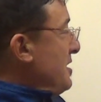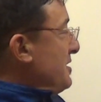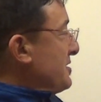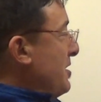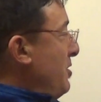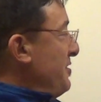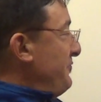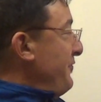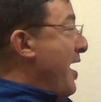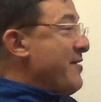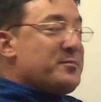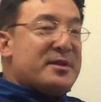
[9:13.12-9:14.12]
So the
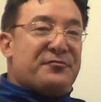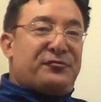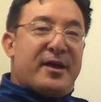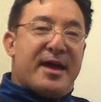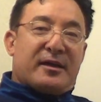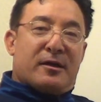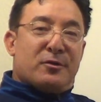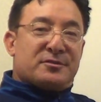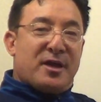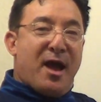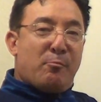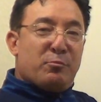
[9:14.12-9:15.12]
5-minute flag goes
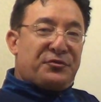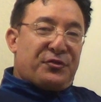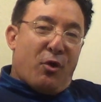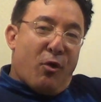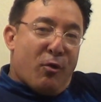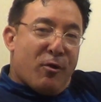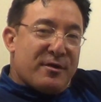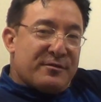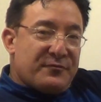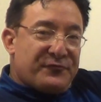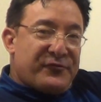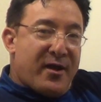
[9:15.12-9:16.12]
up with the
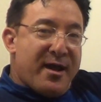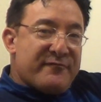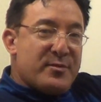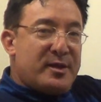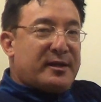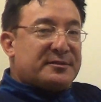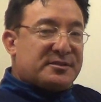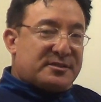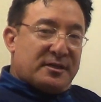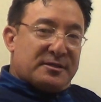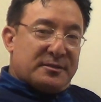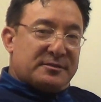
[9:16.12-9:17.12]
horn, 5
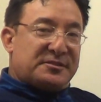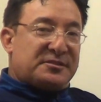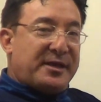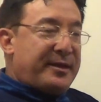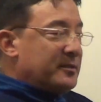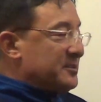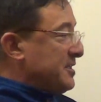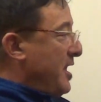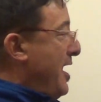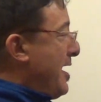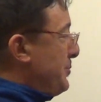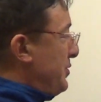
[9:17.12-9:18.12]
minutes, sails
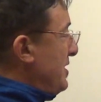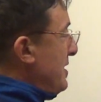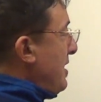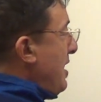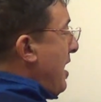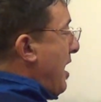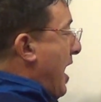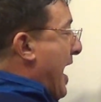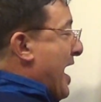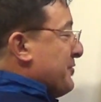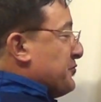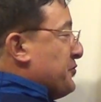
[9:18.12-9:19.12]
up.
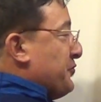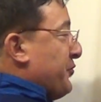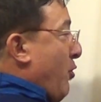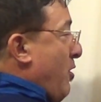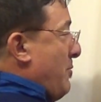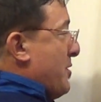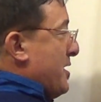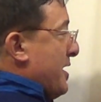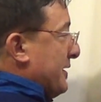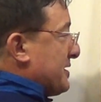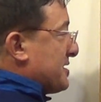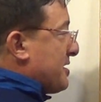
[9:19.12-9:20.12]
At 4
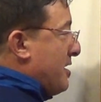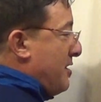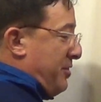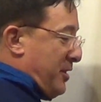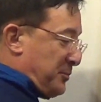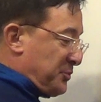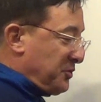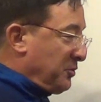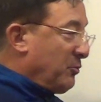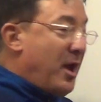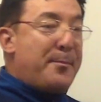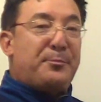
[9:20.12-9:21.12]
minutes, the
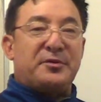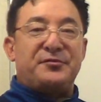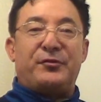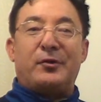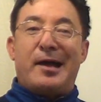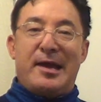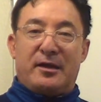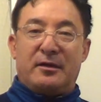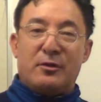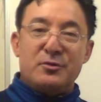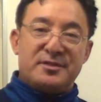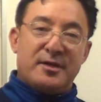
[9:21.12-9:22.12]
prep flag
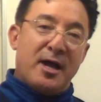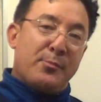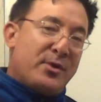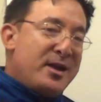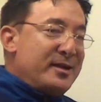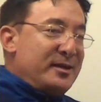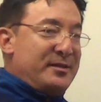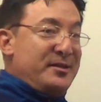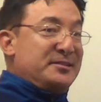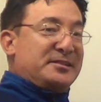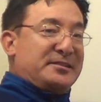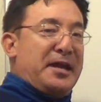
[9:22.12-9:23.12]
goes up. And
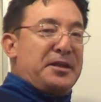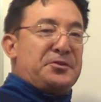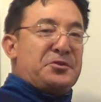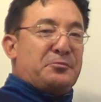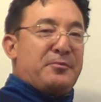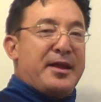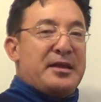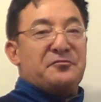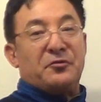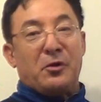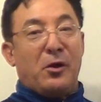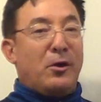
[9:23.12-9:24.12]
this is getting you ready
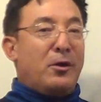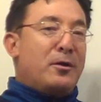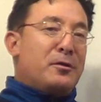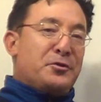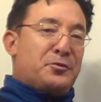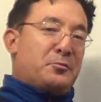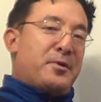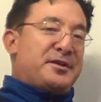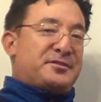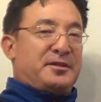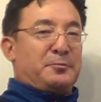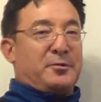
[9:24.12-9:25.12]
for all the
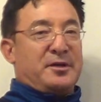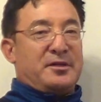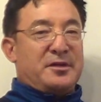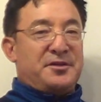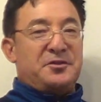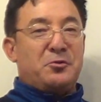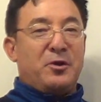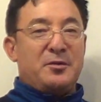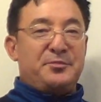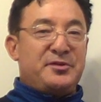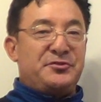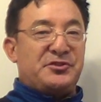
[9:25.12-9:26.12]
racing we're going to do
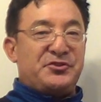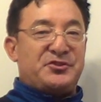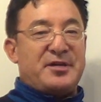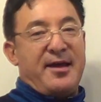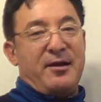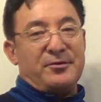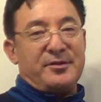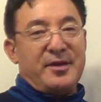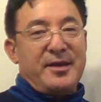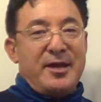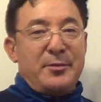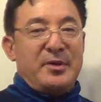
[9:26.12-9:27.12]
on Puget Sound,
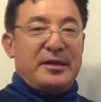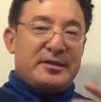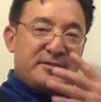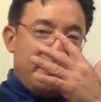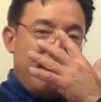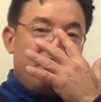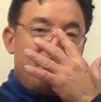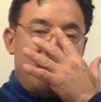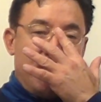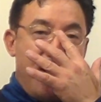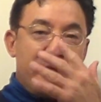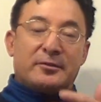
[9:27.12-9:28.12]
because every
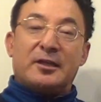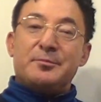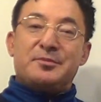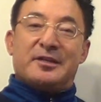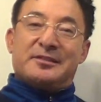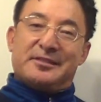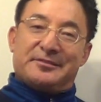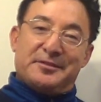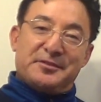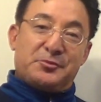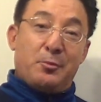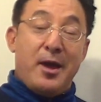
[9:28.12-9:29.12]
yacht club does it
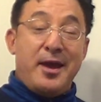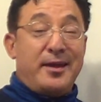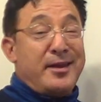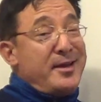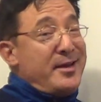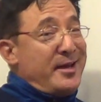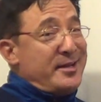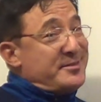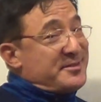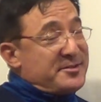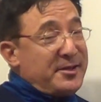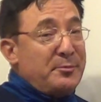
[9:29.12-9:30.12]
this way, and
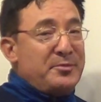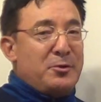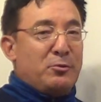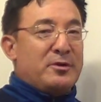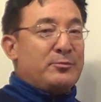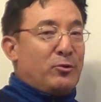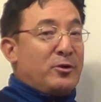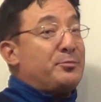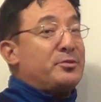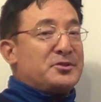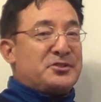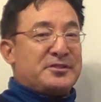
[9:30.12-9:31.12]
some do it more
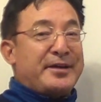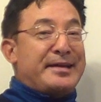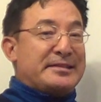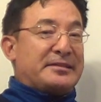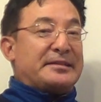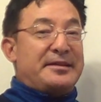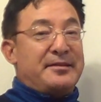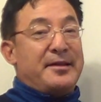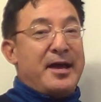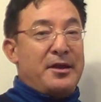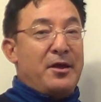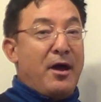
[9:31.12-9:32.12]
precisely
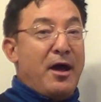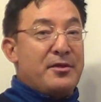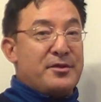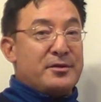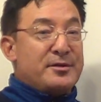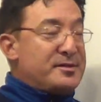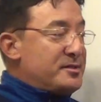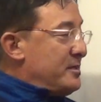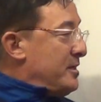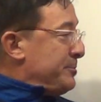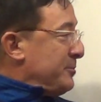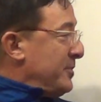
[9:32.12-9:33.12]
than others.
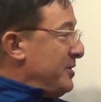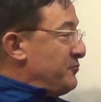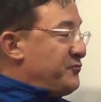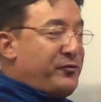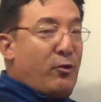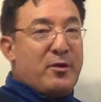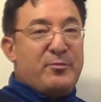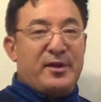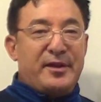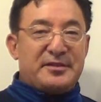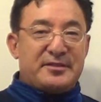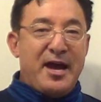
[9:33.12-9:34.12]
But at 4
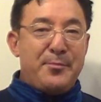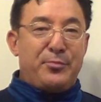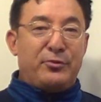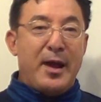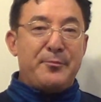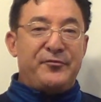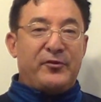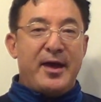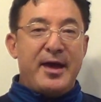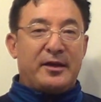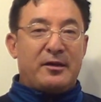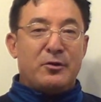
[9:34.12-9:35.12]
minutes, that prep
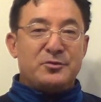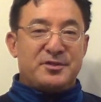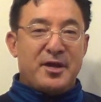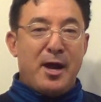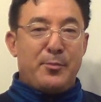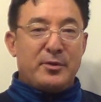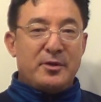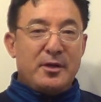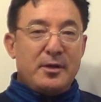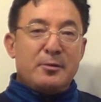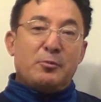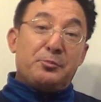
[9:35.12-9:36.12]
flag goes up.
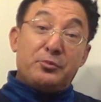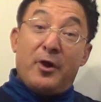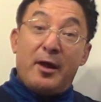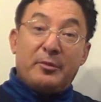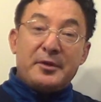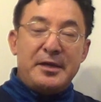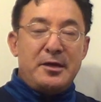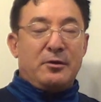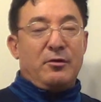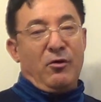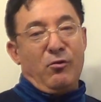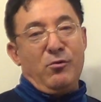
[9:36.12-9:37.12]
We'll probably hear
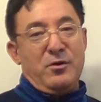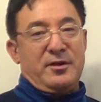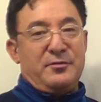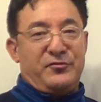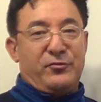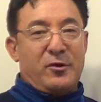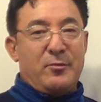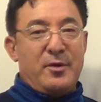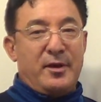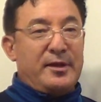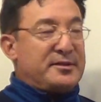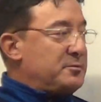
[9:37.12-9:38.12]
a horn at 4
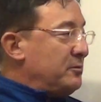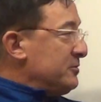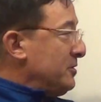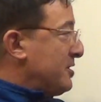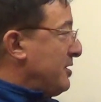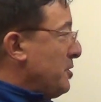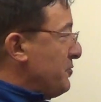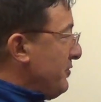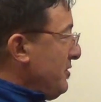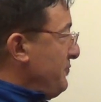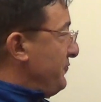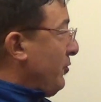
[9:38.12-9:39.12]
minutes. We'll look
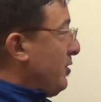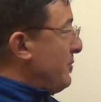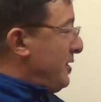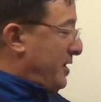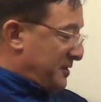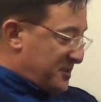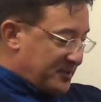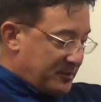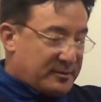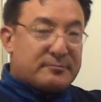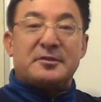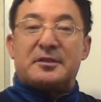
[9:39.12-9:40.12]
over, 4 minutes,
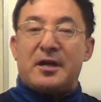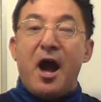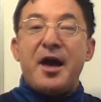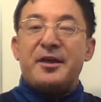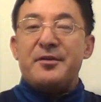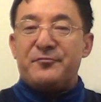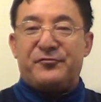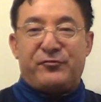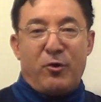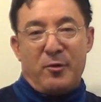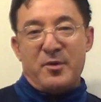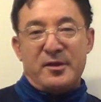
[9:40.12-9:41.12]
got it,
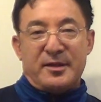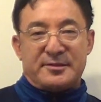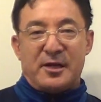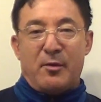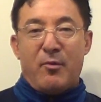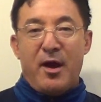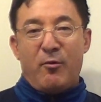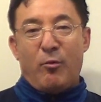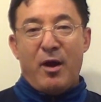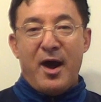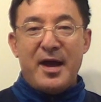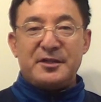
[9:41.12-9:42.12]
4 minutes on my
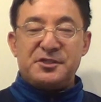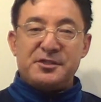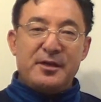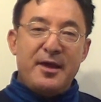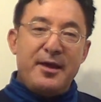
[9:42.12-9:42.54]
watch.